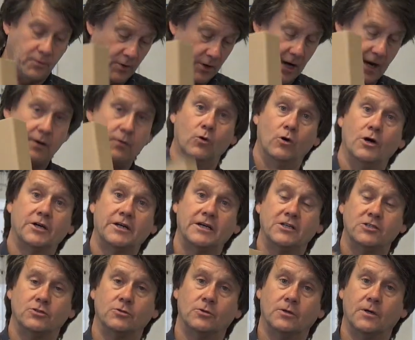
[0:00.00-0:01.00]
We are
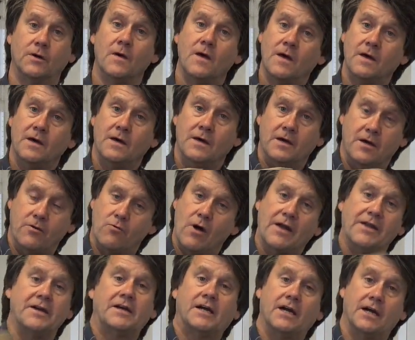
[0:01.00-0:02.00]
working to
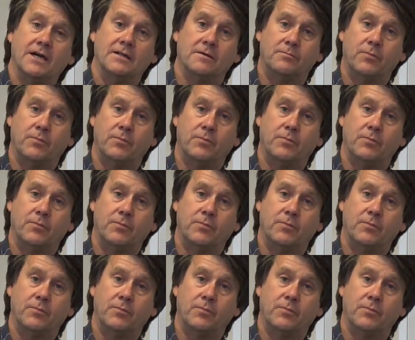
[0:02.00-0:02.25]
eradicate